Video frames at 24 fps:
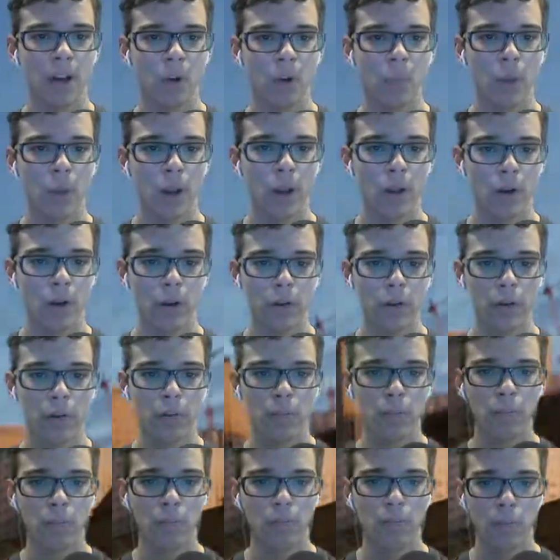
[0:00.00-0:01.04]
weird,
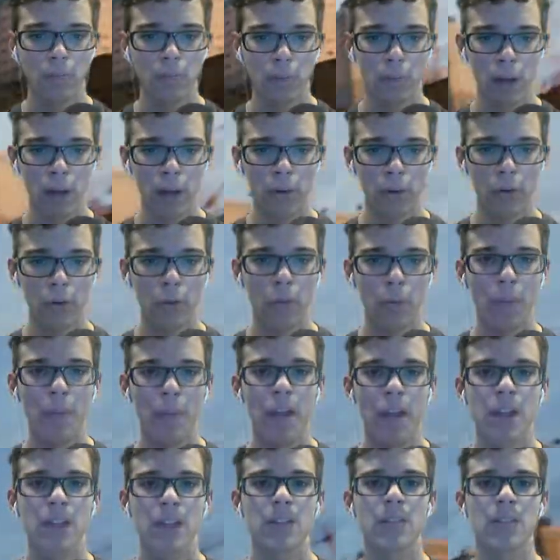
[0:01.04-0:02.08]
I don't know what
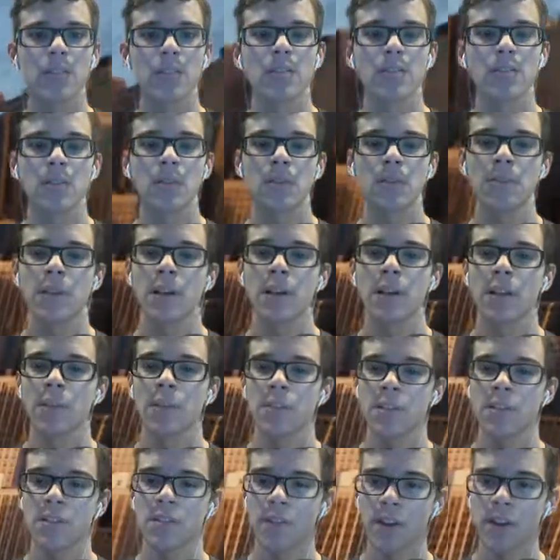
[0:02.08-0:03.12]
that is. Oh, hang on, let
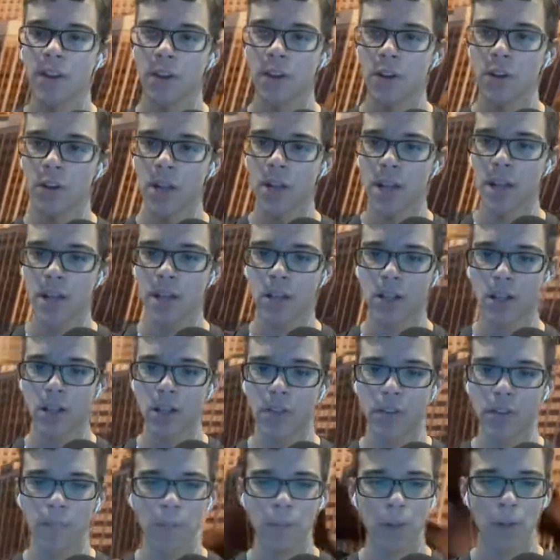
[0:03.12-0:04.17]
me see if I can get a good angle of
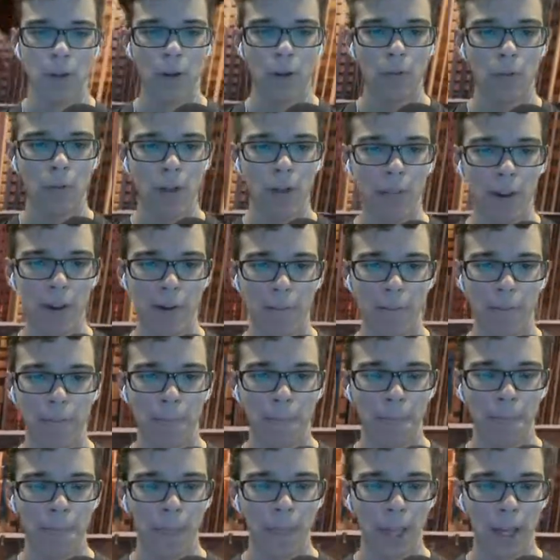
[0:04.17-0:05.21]
it. Right there.
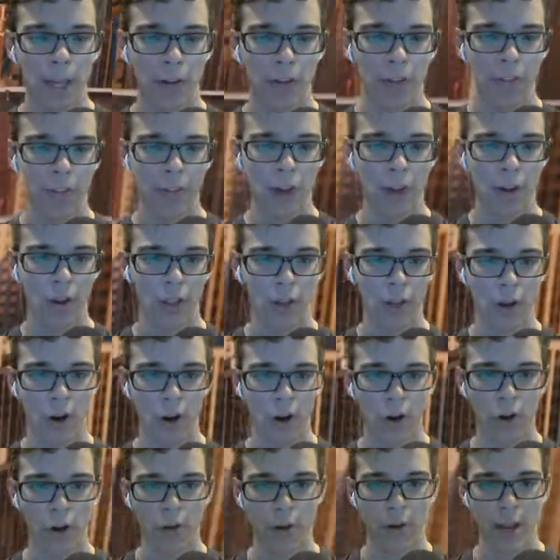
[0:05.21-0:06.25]
Kind of like that like
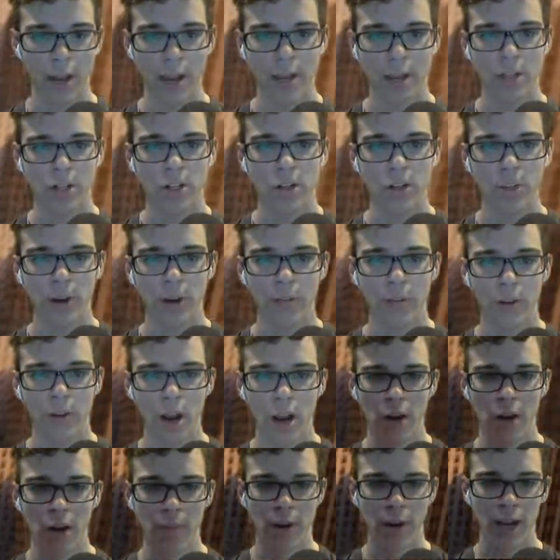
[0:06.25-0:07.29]
arc reactor or whatever
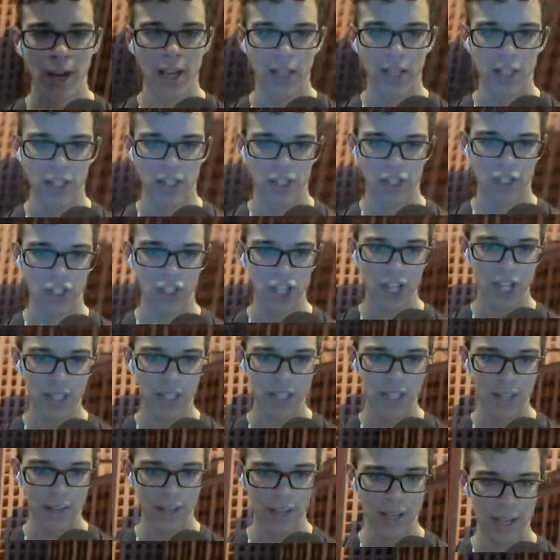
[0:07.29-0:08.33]
Iron Man has in his
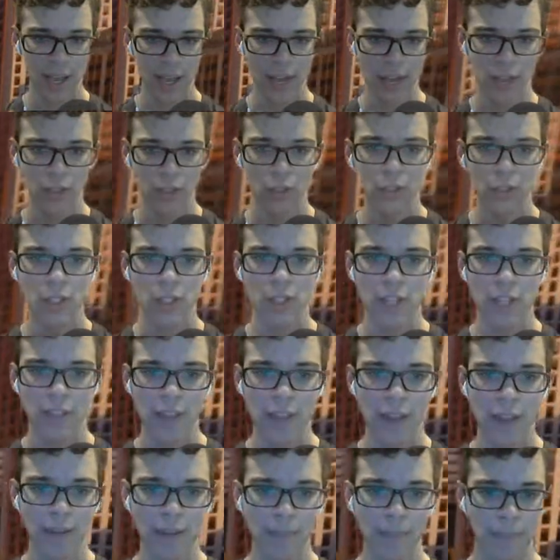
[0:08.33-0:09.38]
chest. It kind of looks like
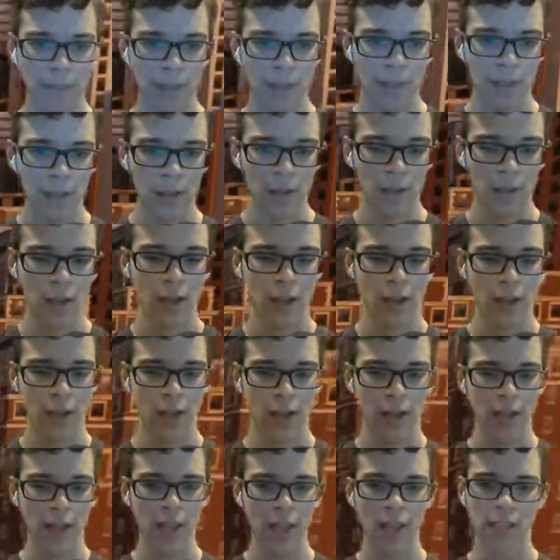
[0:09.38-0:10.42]
that.
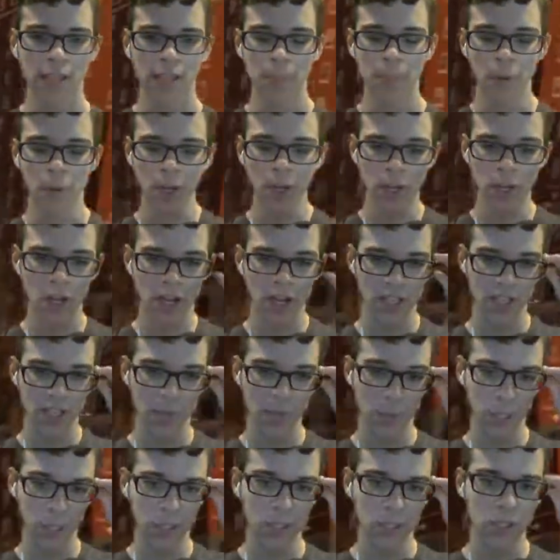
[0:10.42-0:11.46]
Yeah, it's a pretty awesome
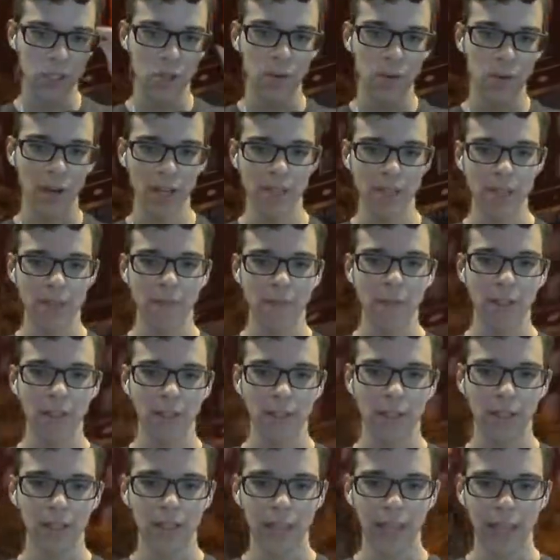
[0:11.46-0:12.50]
looking suit. I
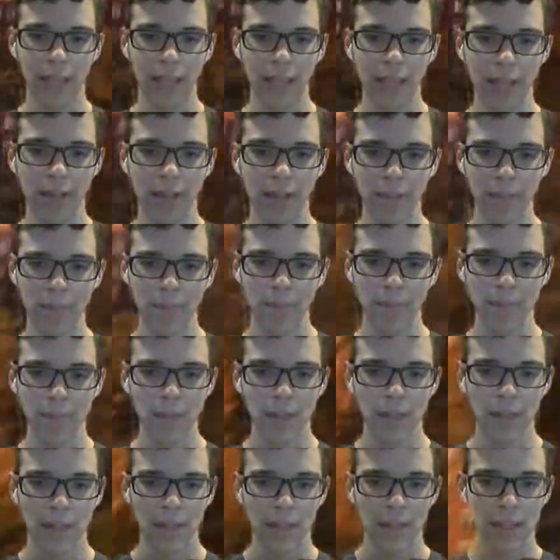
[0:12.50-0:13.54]
definitely like it.
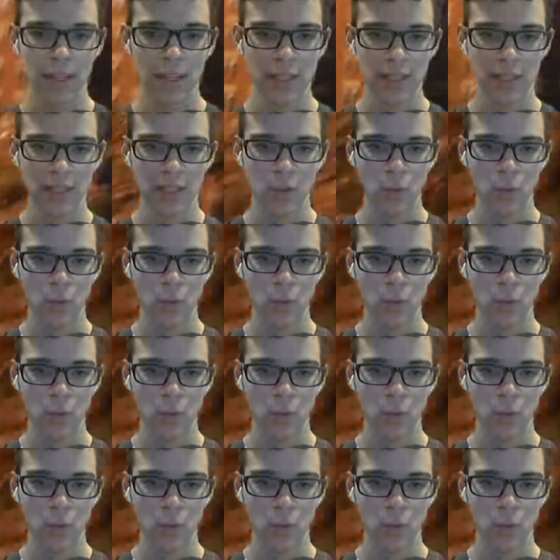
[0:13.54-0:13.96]
Is it